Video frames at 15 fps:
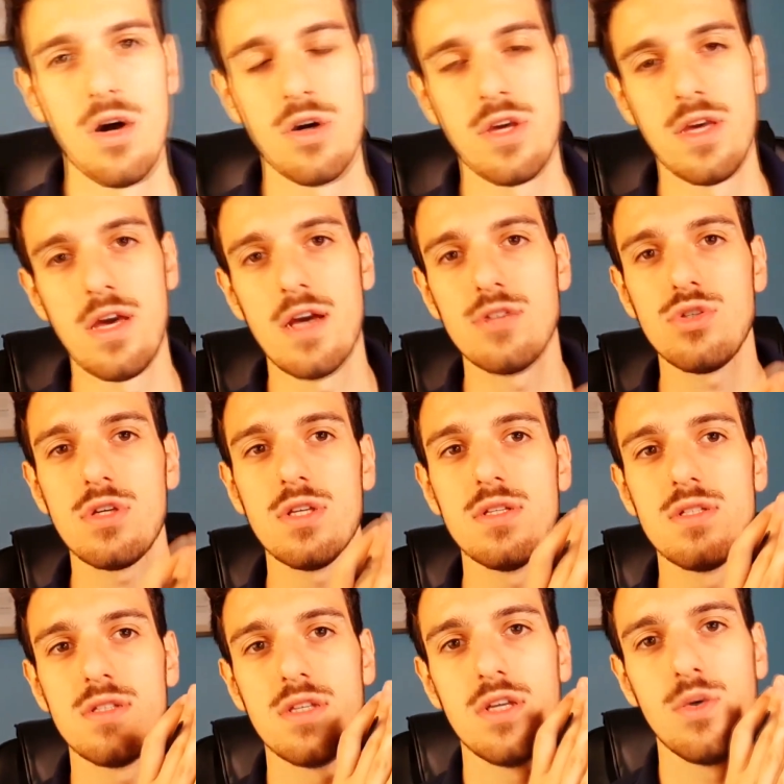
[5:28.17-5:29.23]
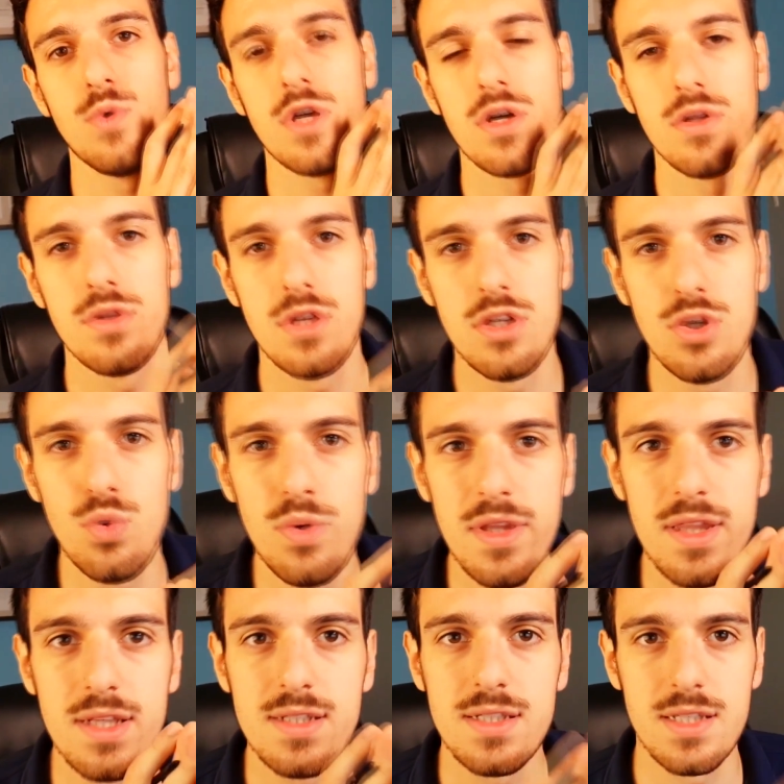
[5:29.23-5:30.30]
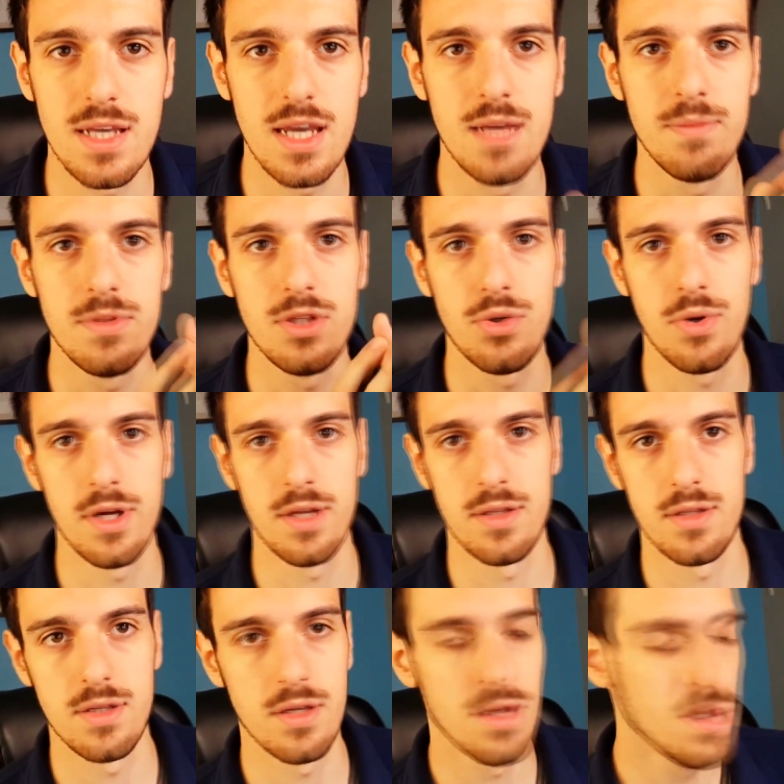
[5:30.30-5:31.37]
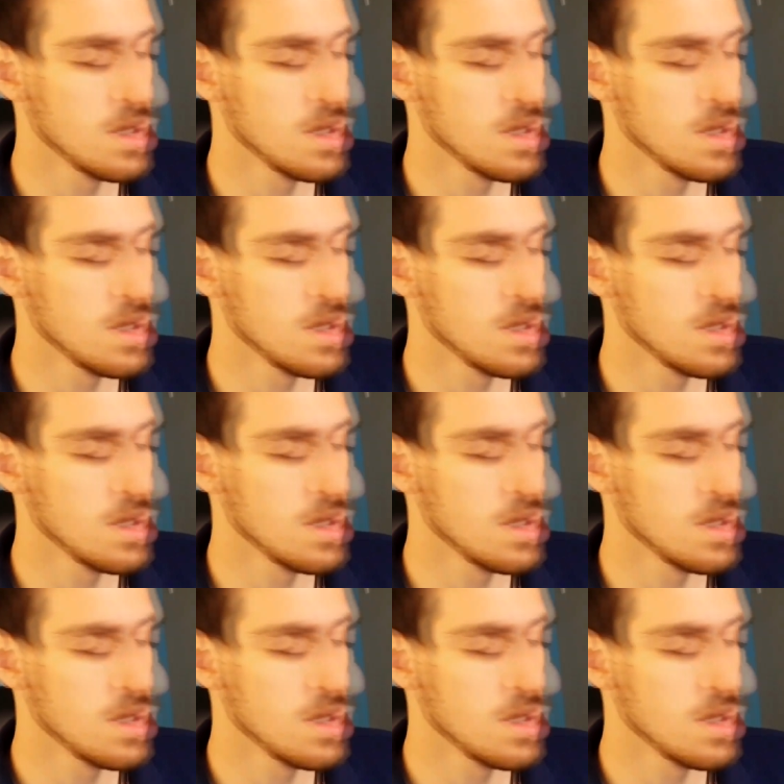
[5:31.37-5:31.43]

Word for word: okay, as you can see, we continue with the same trend.